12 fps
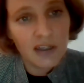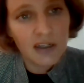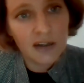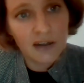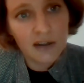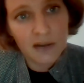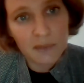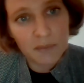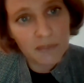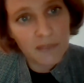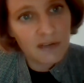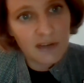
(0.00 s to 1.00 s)

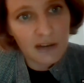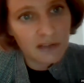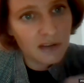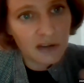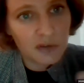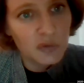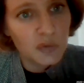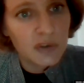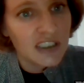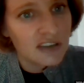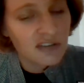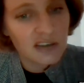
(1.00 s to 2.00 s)
new
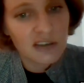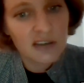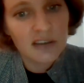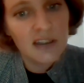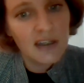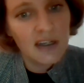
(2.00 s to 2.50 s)
kitchen,